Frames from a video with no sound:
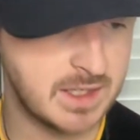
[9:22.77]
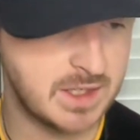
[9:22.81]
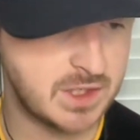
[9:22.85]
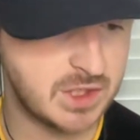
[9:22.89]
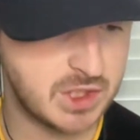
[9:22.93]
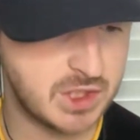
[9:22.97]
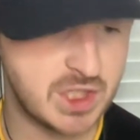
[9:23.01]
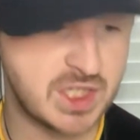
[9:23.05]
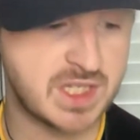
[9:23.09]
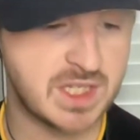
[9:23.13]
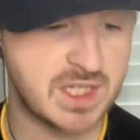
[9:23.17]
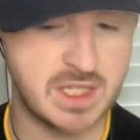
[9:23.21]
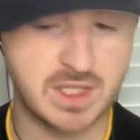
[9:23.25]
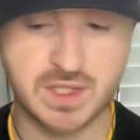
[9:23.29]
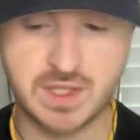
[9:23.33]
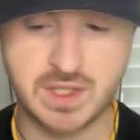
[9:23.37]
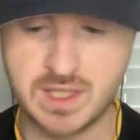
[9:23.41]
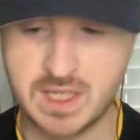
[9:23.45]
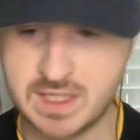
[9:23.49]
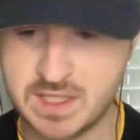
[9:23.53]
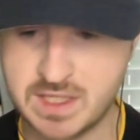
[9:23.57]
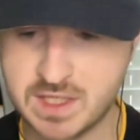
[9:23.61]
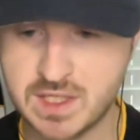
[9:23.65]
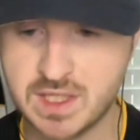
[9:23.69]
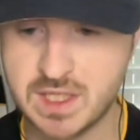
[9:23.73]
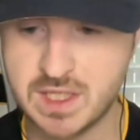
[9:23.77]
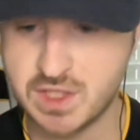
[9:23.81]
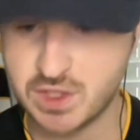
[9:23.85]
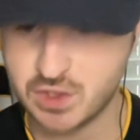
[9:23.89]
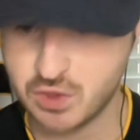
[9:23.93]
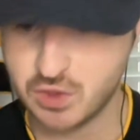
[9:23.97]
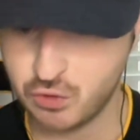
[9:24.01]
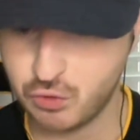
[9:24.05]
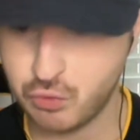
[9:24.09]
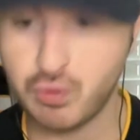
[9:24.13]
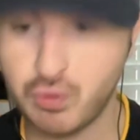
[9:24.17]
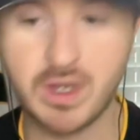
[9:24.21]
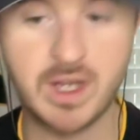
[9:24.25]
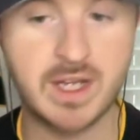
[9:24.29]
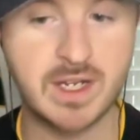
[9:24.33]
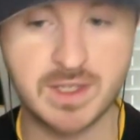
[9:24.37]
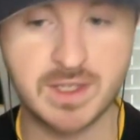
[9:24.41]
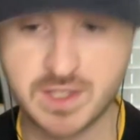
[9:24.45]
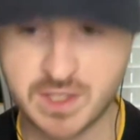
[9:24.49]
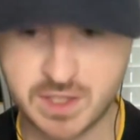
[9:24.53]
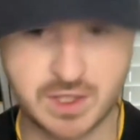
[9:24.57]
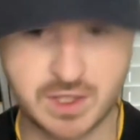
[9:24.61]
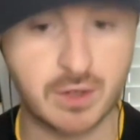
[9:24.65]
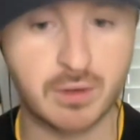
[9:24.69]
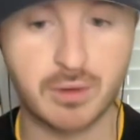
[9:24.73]
just these crooked
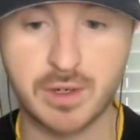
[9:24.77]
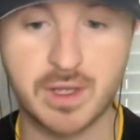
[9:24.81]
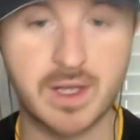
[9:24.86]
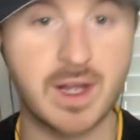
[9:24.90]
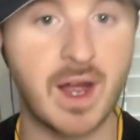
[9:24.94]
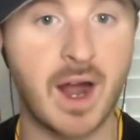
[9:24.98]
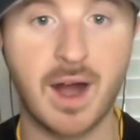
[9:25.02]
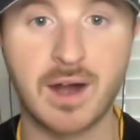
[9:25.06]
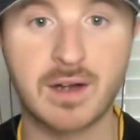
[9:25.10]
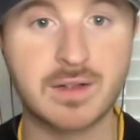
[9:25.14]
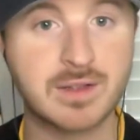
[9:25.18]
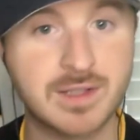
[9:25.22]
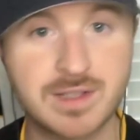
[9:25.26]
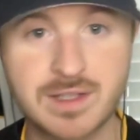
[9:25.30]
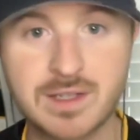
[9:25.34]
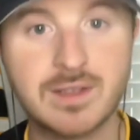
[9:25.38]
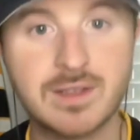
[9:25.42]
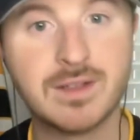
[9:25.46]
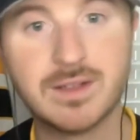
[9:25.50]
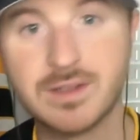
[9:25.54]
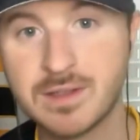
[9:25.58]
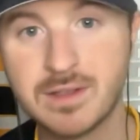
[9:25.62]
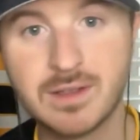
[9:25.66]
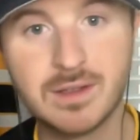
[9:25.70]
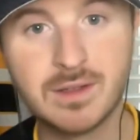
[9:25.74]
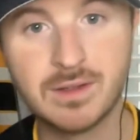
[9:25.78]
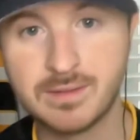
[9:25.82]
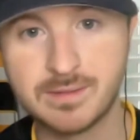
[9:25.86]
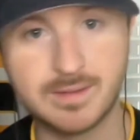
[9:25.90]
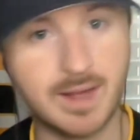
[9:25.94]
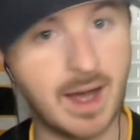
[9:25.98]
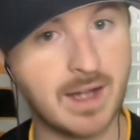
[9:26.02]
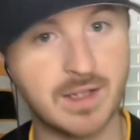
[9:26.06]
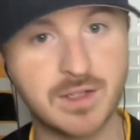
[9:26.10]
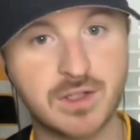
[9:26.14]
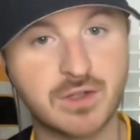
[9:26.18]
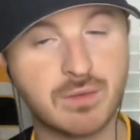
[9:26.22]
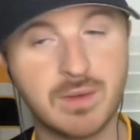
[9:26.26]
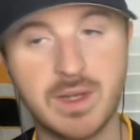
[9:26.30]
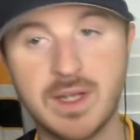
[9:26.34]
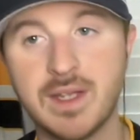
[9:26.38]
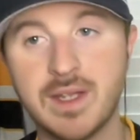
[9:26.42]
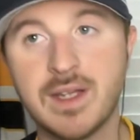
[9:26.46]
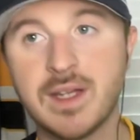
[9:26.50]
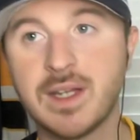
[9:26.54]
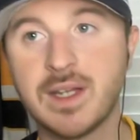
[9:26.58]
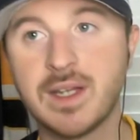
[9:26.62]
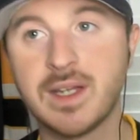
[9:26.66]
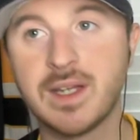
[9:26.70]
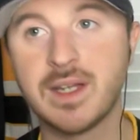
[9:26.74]
security guards, Don Sweeney
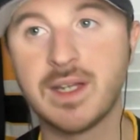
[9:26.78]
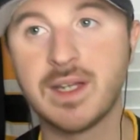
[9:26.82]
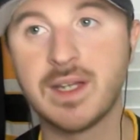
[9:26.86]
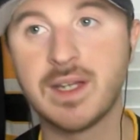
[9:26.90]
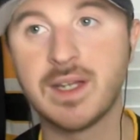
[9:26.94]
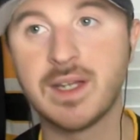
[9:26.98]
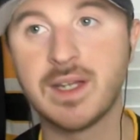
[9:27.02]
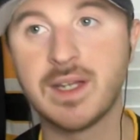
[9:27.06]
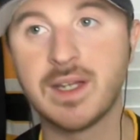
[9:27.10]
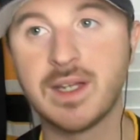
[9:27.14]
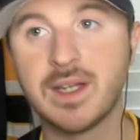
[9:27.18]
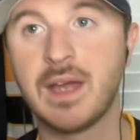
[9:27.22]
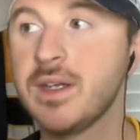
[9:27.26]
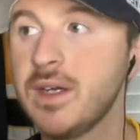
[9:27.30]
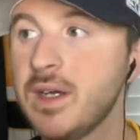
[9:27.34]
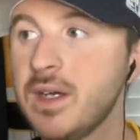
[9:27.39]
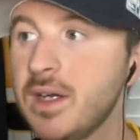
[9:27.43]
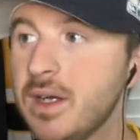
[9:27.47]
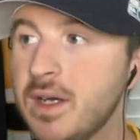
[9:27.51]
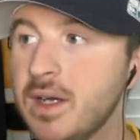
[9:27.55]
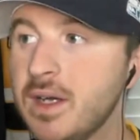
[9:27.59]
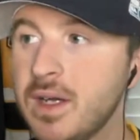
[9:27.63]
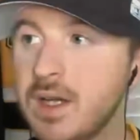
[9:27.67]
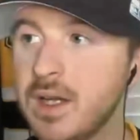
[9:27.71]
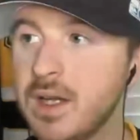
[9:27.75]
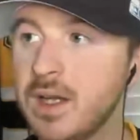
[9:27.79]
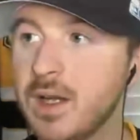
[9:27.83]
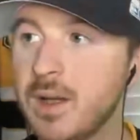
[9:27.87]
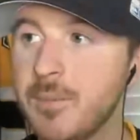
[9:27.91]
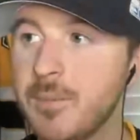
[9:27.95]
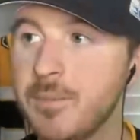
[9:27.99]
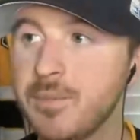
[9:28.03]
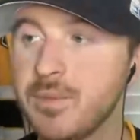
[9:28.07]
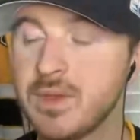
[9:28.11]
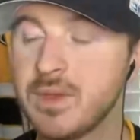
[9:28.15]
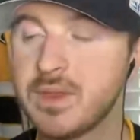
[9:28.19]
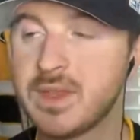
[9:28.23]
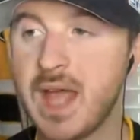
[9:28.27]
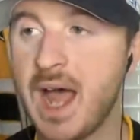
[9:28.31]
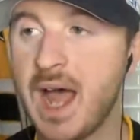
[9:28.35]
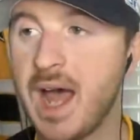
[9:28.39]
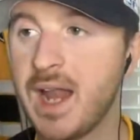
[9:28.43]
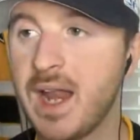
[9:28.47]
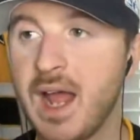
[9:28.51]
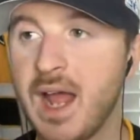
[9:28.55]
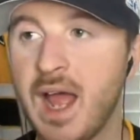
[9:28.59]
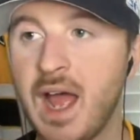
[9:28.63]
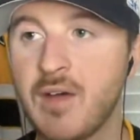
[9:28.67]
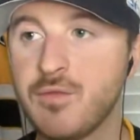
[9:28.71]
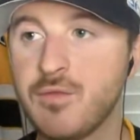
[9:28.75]
and Cam Neely, that
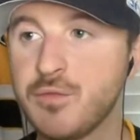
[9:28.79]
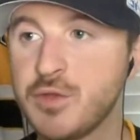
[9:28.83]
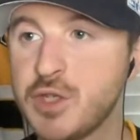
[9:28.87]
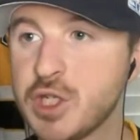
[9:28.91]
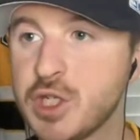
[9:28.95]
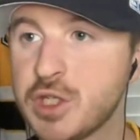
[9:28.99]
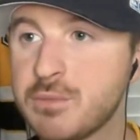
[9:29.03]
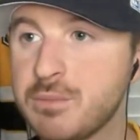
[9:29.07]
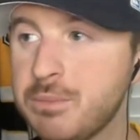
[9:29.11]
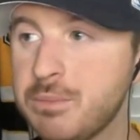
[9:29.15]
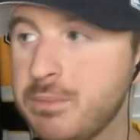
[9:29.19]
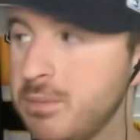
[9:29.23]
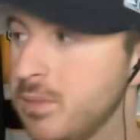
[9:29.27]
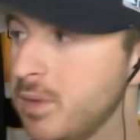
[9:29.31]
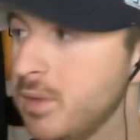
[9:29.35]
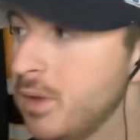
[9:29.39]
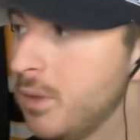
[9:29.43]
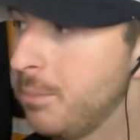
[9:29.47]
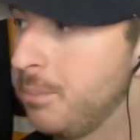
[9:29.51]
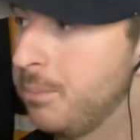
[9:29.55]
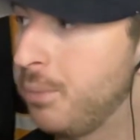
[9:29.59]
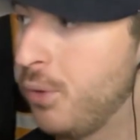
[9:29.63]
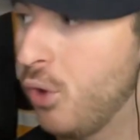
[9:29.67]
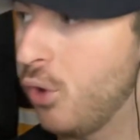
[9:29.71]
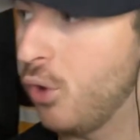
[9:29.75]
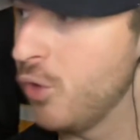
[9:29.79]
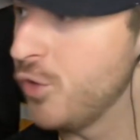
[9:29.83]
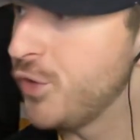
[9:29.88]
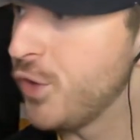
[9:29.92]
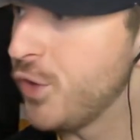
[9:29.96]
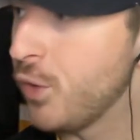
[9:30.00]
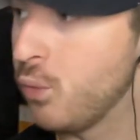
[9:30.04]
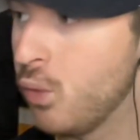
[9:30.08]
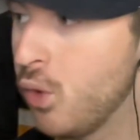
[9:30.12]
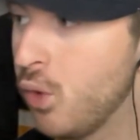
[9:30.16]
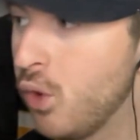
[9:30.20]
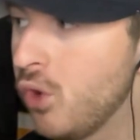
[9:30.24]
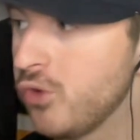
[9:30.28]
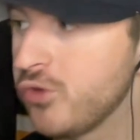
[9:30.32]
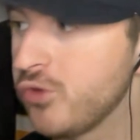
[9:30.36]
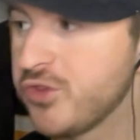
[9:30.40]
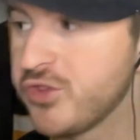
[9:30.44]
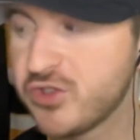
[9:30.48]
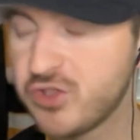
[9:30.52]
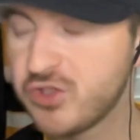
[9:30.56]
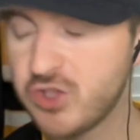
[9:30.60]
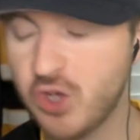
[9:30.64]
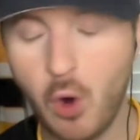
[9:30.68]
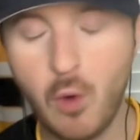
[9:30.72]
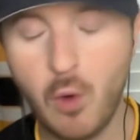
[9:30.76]
have just pulled the wool
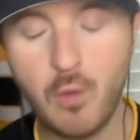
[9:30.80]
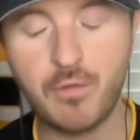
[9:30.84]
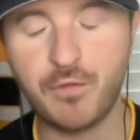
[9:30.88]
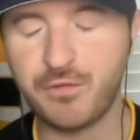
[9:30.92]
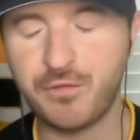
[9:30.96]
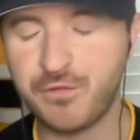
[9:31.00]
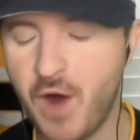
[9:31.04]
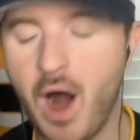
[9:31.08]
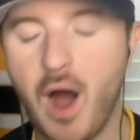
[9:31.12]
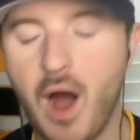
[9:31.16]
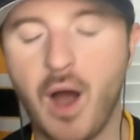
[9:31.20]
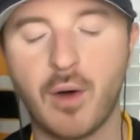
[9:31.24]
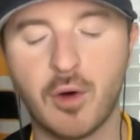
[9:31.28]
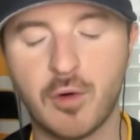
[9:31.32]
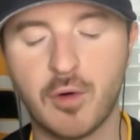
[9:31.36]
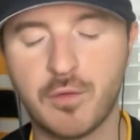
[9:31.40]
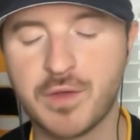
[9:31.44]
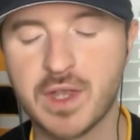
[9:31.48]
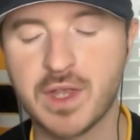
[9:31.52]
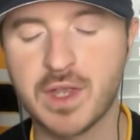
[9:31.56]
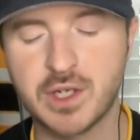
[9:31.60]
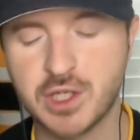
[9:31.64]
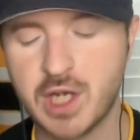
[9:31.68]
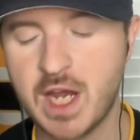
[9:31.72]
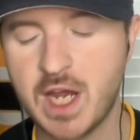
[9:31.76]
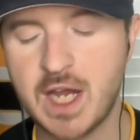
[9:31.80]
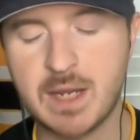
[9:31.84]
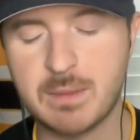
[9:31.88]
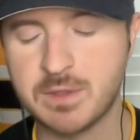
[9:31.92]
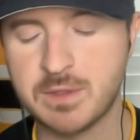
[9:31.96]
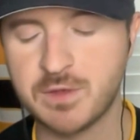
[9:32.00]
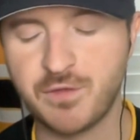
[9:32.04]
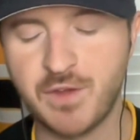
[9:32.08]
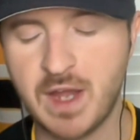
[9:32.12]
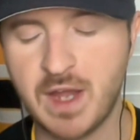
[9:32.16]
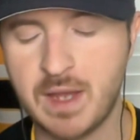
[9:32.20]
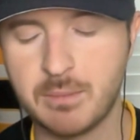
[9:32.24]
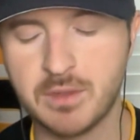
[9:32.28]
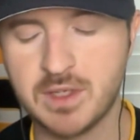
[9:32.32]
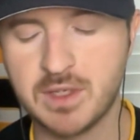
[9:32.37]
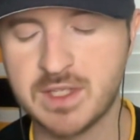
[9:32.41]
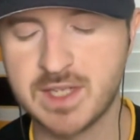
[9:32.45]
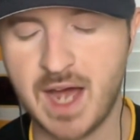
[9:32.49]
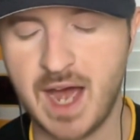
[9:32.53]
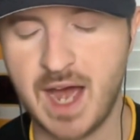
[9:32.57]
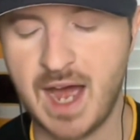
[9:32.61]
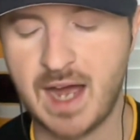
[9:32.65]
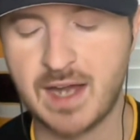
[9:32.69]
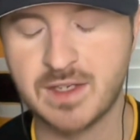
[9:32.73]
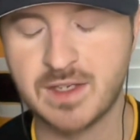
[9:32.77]
so far over the Jacobs family's
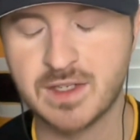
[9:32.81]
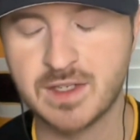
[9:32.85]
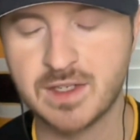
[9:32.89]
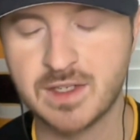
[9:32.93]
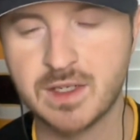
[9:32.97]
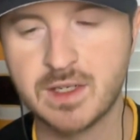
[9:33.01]
eyes.